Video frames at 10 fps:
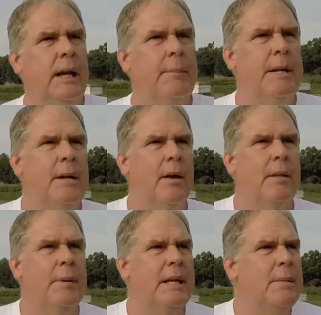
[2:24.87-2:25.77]

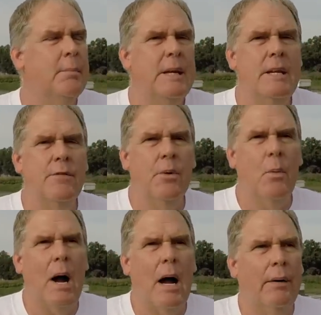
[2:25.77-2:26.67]
have been keeping bees for a
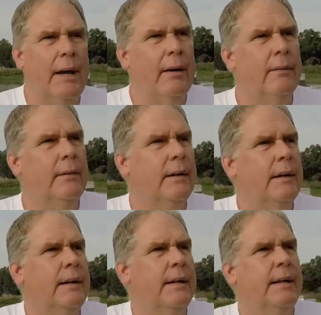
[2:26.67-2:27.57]
while now,
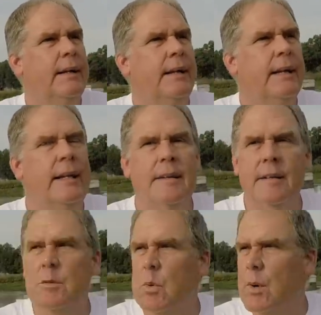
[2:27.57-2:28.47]
get to
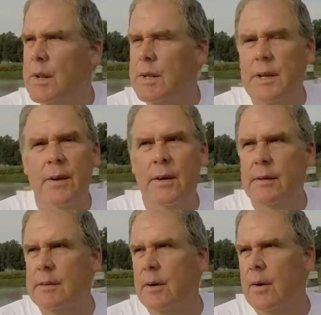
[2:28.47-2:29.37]
this point of the year
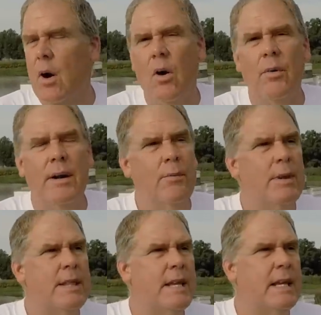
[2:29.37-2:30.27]
and start already
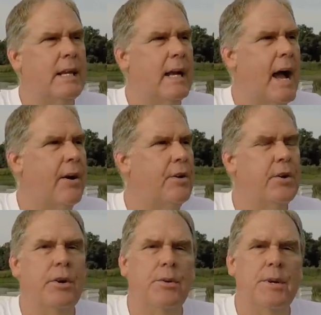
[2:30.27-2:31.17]
rethinking how
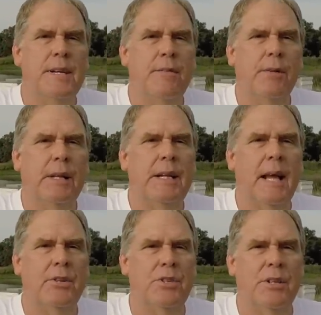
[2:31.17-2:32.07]
you're gonna do it differently
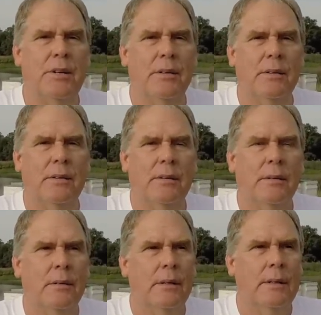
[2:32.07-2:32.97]
next year?
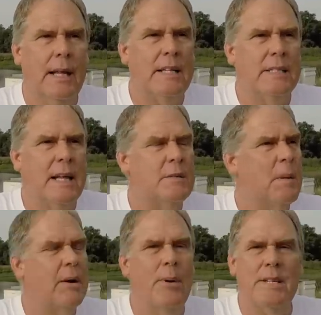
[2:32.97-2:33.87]
That's
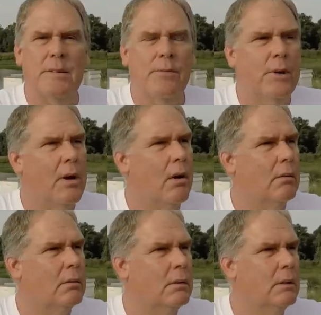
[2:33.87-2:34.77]
my question for y'all.